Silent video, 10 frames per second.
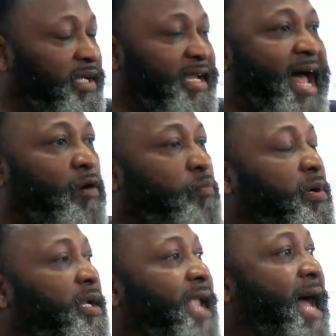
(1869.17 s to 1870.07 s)
and I don't
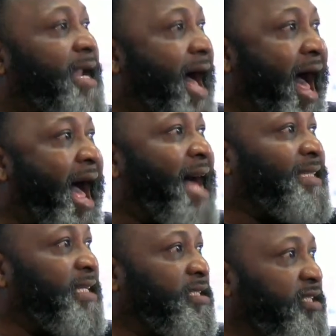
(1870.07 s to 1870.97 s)
put a lot of
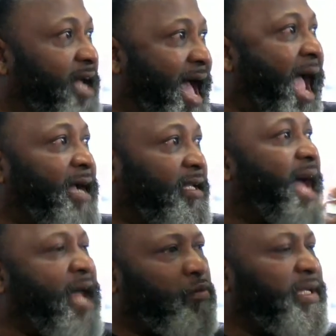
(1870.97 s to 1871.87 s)
eyes into the
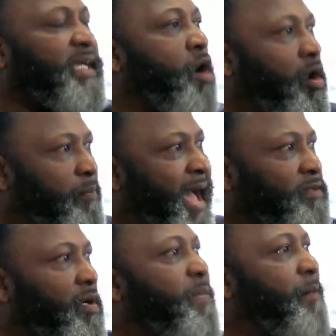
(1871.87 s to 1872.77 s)
accolade. I don't need all the
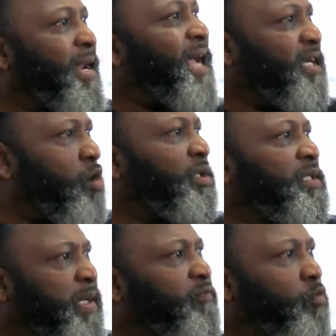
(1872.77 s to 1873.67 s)
pats on the back, but I can only
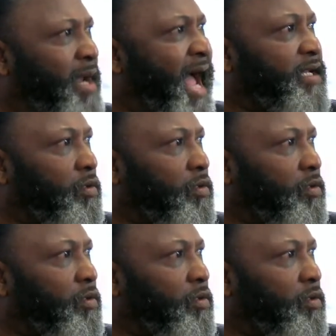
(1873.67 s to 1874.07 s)
speak for what I do.